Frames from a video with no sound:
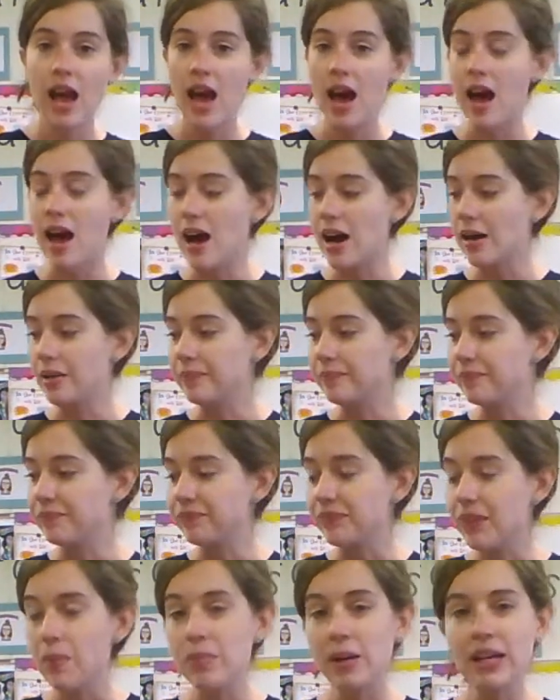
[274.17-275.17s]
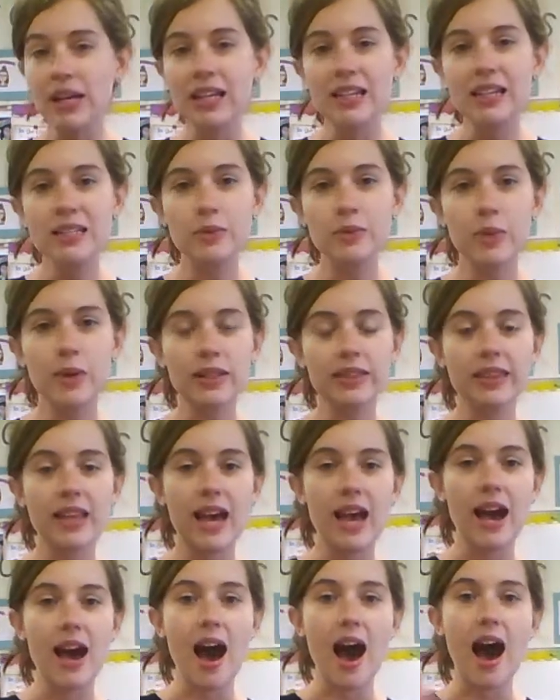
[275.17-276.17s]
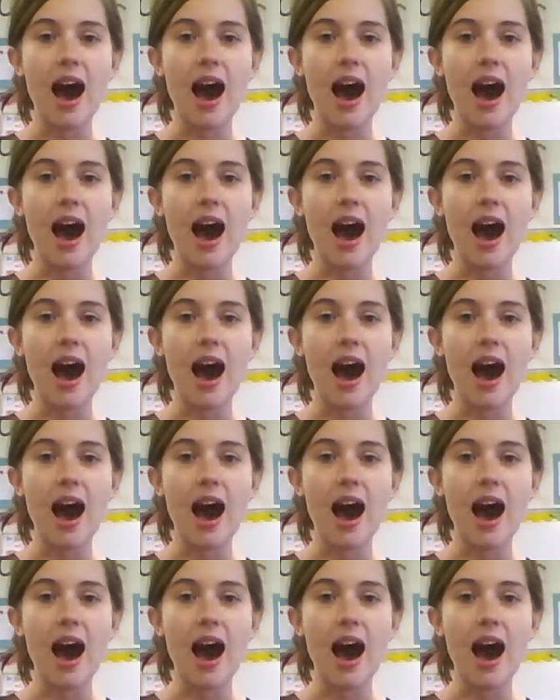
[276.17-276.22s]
But it is one that